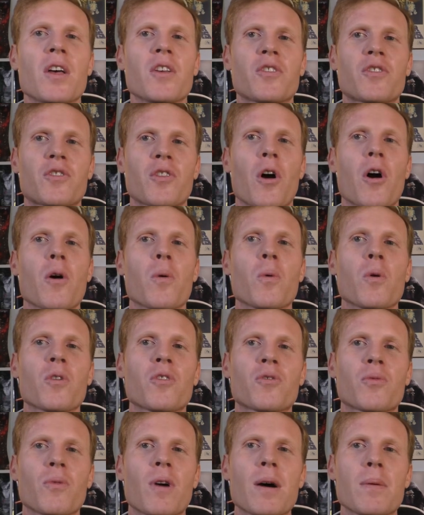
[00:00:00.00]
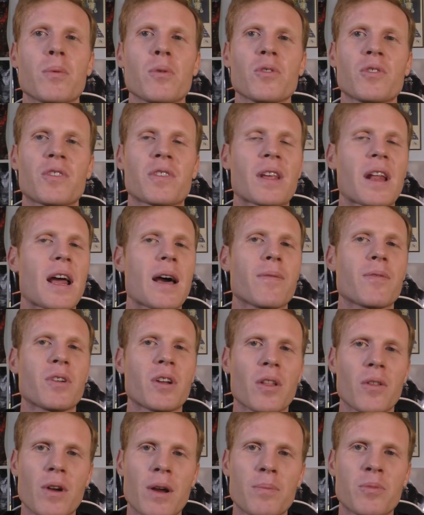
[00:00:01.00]
Star Wars Rebels. It's going to have
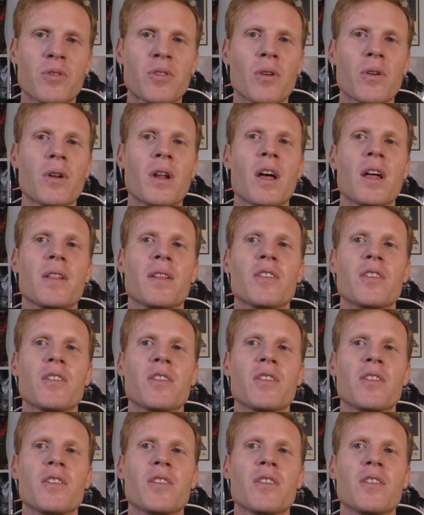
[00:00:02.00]
another episode.